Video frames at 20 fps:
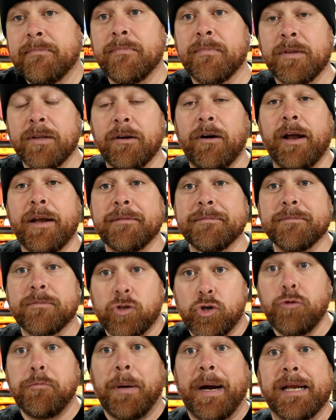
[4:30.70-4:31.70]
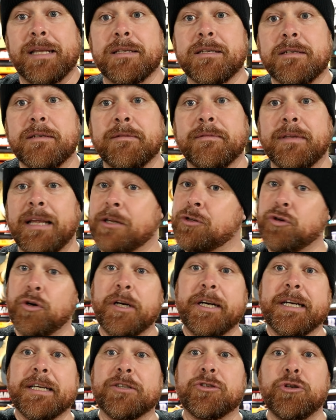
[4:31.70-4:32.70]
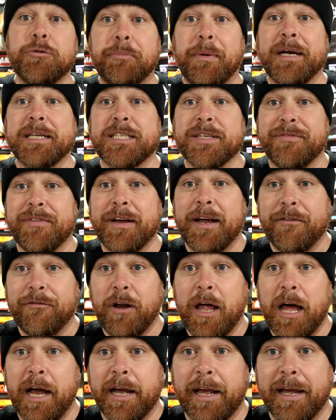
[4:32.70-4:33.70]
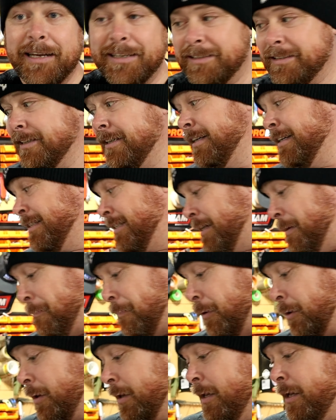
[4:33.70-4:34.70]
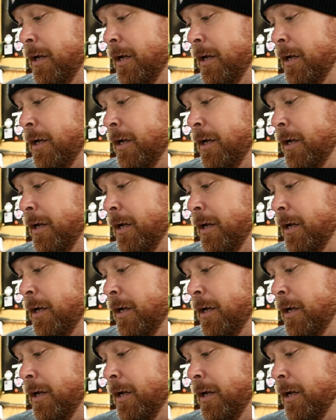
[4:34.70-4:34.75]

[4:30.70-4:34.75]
Right, 2 pints. That's all it is. 2 pints of lager. Simple.